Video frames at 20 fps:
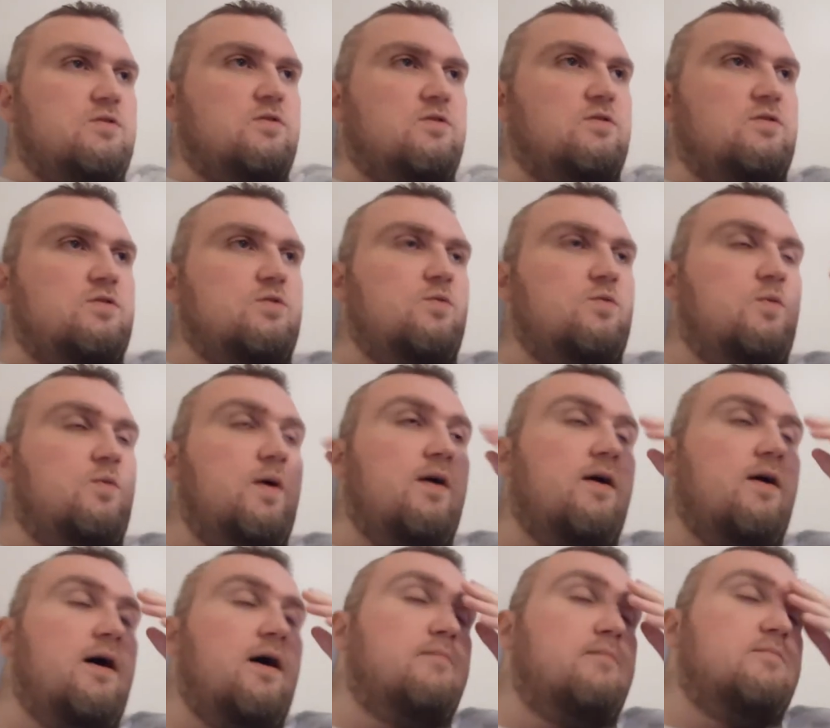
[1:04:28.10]
to
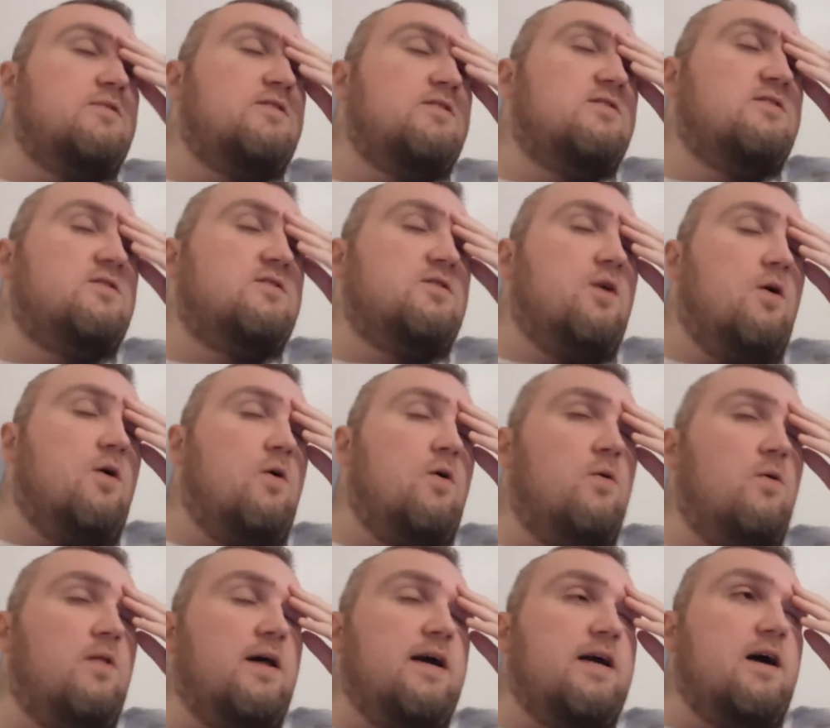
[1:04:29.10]
where I'm just so
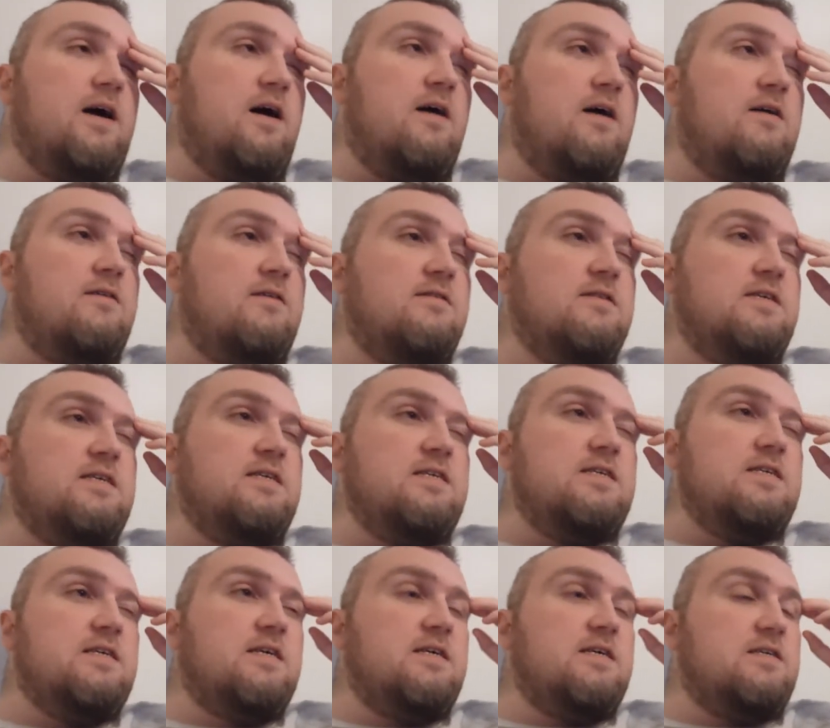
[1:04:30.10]
like utterly
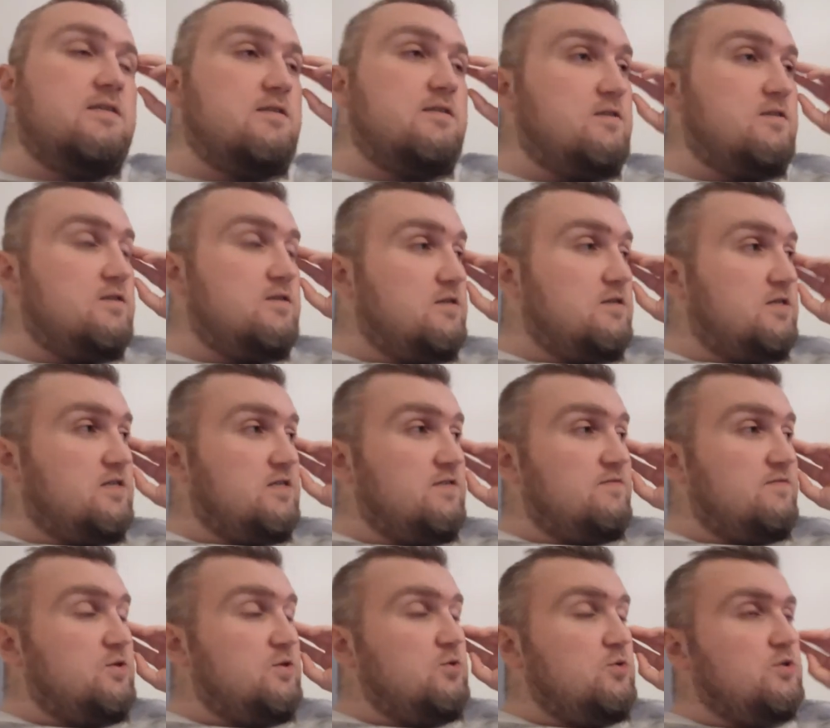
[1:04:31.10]
in
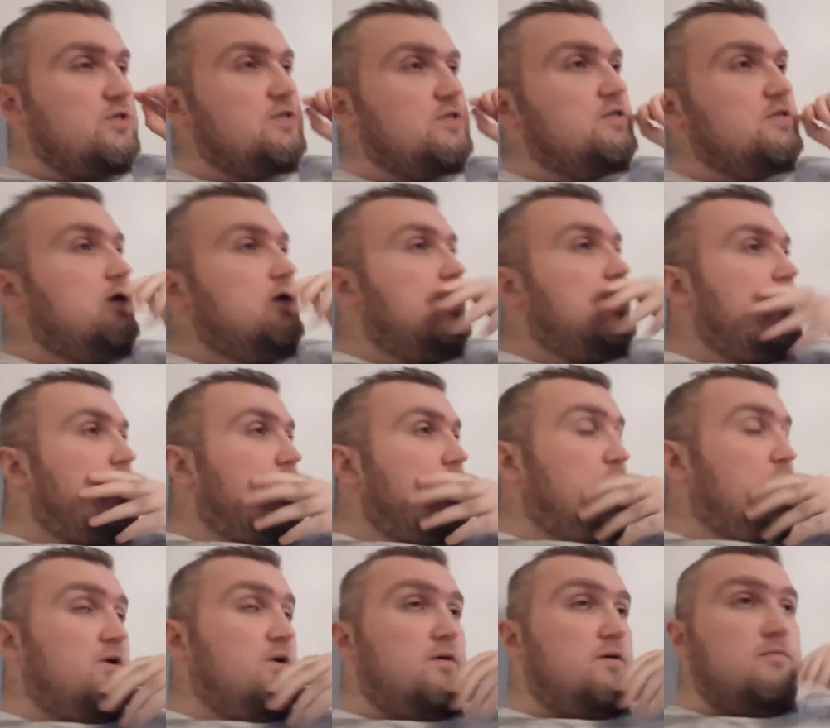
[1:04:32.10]
confusion,
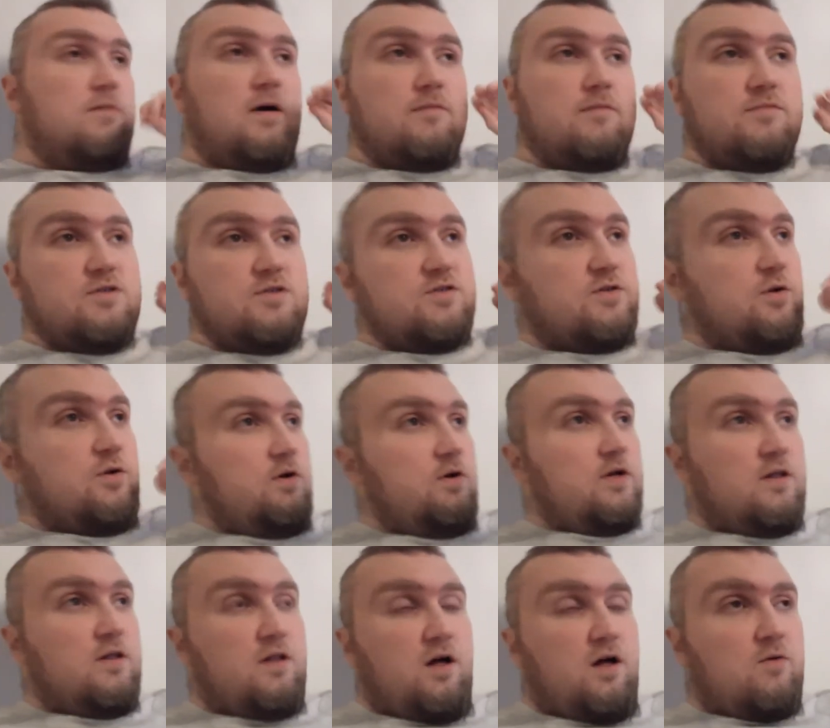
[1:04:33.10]
but I'm I'm just going
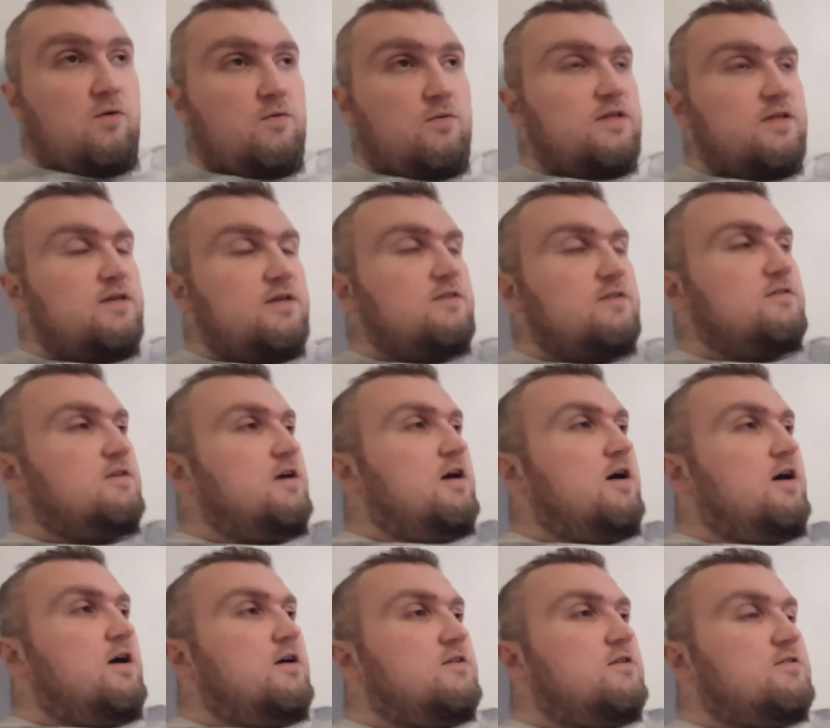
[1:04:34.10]
along with this.
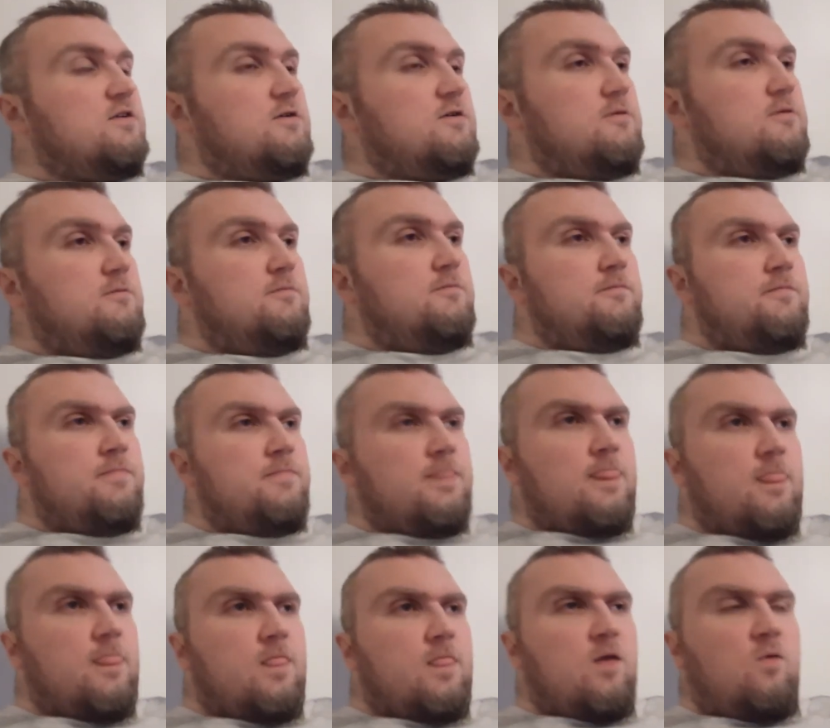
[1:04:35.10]
So
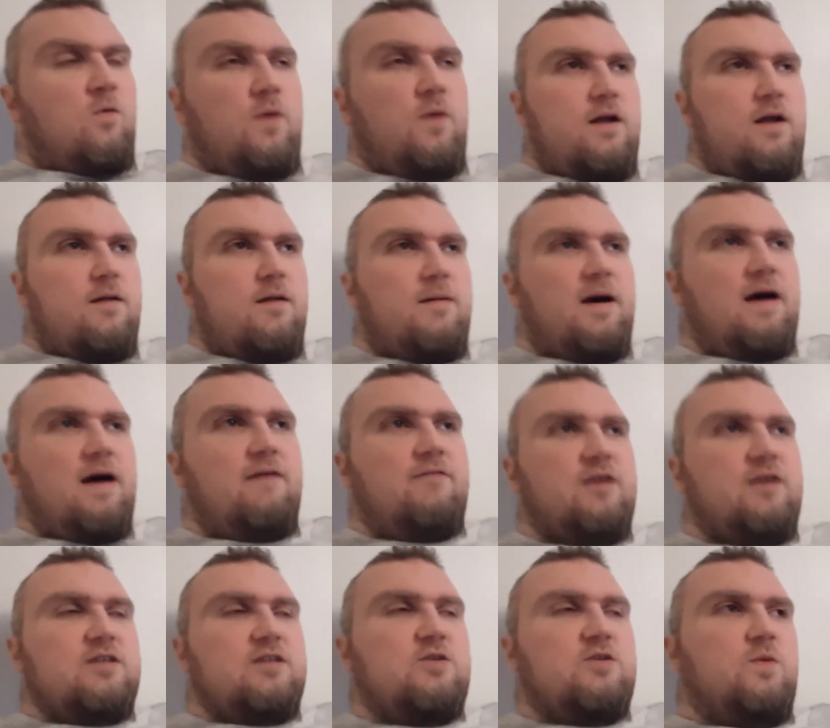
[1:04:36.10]
we end up
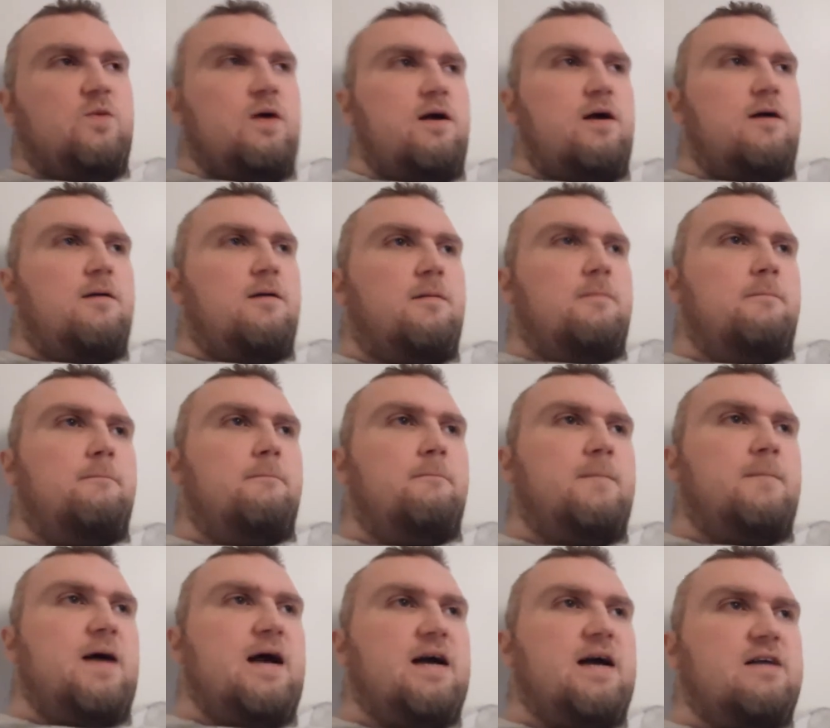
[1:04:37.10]
having it to where
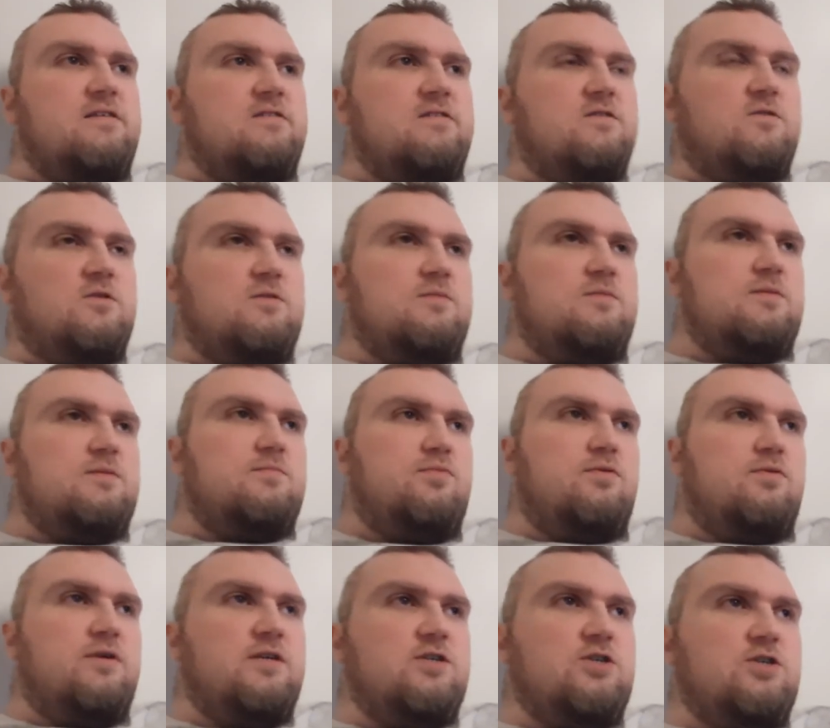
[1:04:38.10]
Max is ultimately
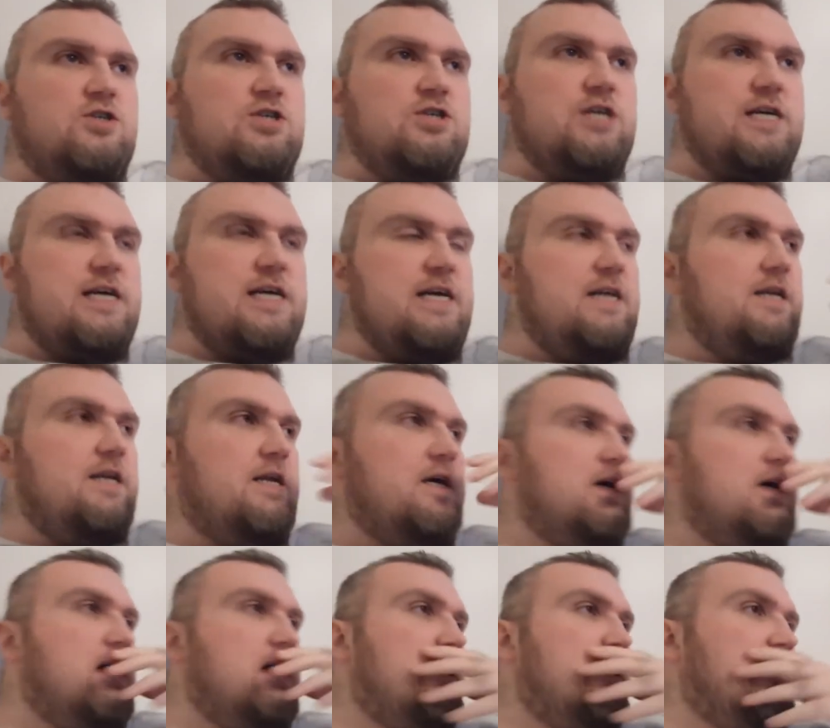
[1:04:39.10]
putting Chicken
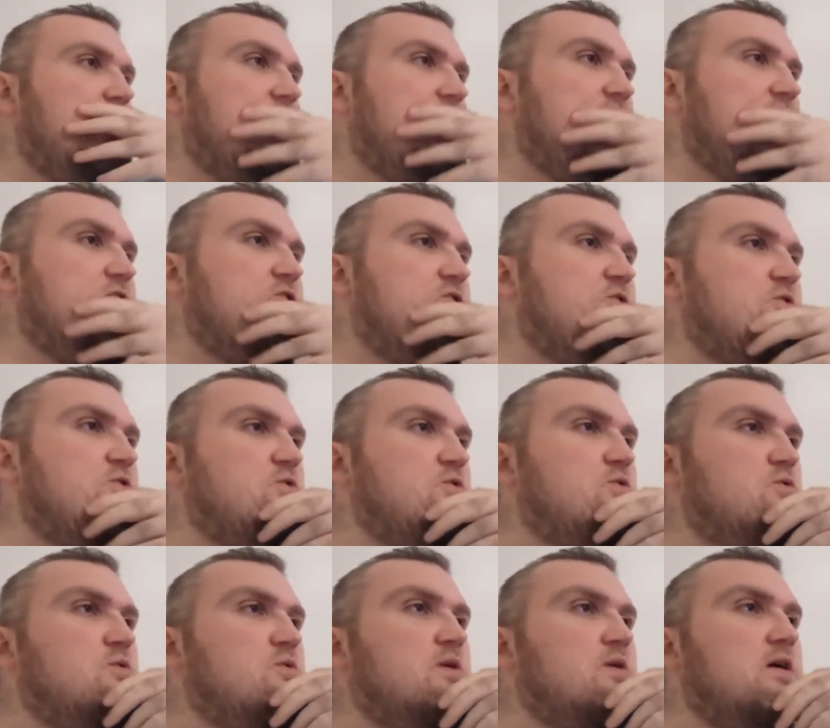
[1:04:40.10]
uh,
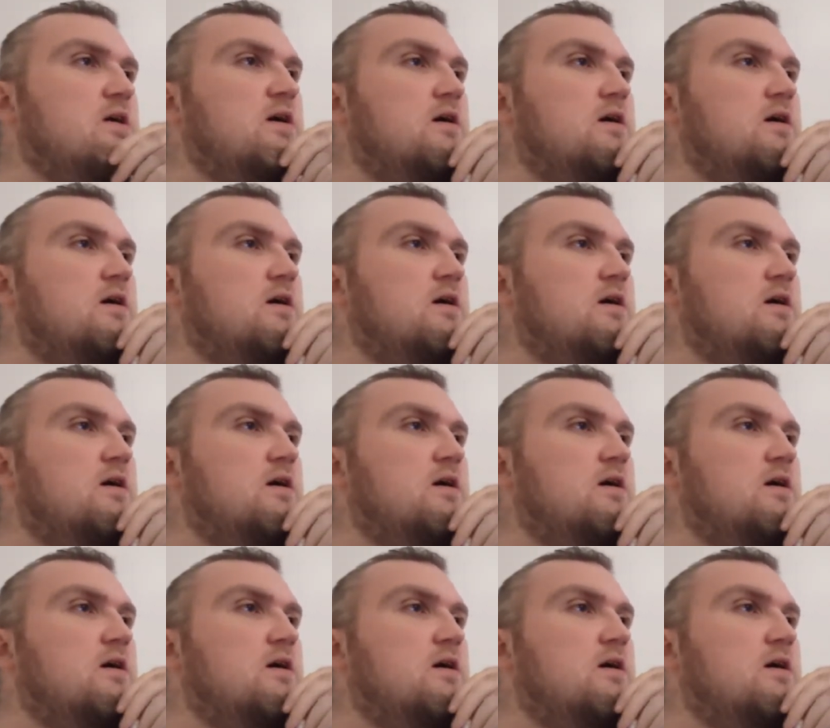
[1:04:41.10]
into